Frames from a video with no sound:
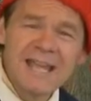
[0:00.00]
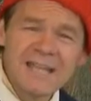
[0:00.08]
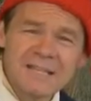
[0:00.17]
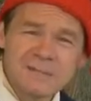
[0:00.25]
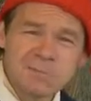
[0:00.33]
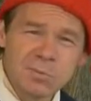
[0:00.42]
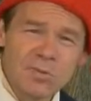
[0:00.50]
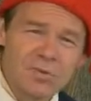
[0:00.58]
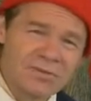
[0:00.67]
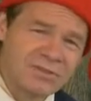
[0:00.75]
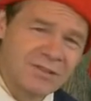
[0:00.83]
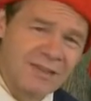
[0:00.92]
and
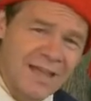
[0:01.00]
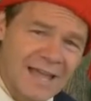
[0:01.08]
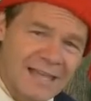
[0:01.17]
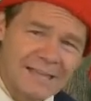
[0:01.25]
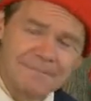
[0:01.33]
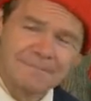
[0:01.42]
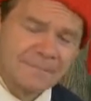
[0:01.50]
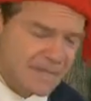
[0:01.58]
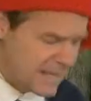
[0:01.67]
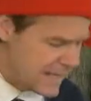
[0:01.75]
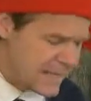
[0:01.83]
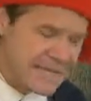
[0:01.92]
explorers alike.
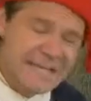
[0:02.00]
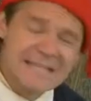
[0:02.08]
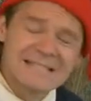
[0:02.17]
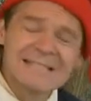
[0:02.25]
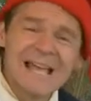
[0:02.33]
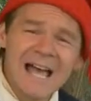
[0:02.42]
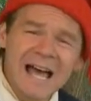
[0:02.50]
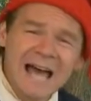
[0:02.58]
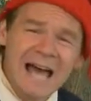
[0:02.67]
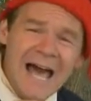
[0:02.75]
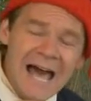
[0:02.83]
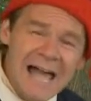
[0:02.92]
It is a
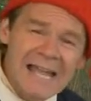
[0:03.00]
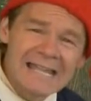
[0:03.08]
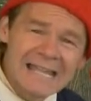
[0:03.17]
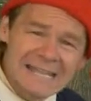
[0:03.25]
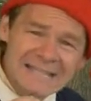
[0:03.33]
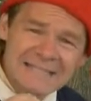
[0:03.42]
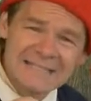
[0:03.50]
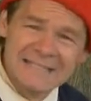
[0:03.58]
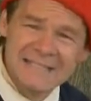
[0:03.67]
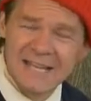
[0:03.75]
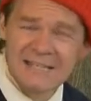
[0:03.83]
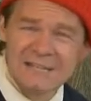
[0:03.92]
highly
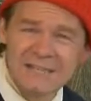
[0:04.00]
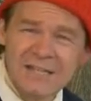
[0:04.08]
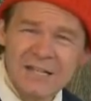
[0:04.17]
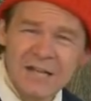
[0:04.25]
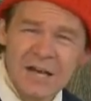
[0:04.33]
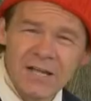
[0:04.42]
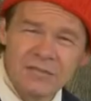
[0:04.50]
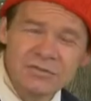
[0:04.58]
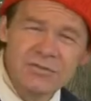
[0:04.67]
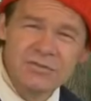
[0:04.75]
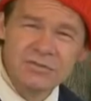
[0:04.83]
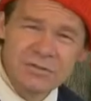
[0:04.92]
condensed,
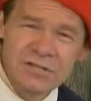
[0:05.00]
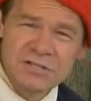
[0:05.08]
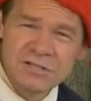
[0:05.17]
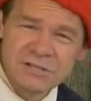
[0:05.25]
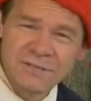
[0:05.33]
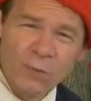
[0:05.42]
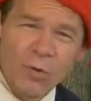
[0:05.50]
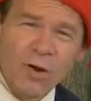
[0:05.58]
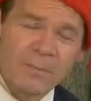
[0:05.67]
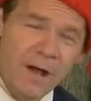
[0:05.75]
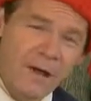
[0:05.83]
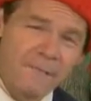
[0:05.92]
nutritious
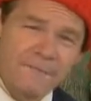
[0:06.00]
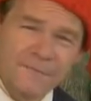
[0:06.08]
form of